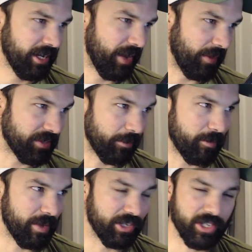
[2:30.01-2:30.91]
And then
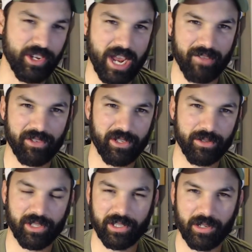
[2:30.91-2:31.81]
someone mentioned that you have to
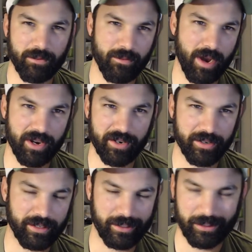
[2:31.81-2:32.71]
use a little
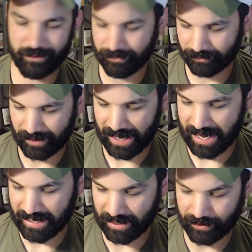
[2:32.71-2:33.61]
monitor, a little
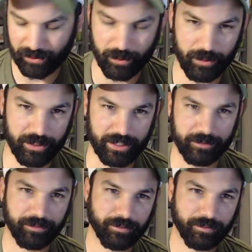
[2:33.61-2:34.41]
handheld tool to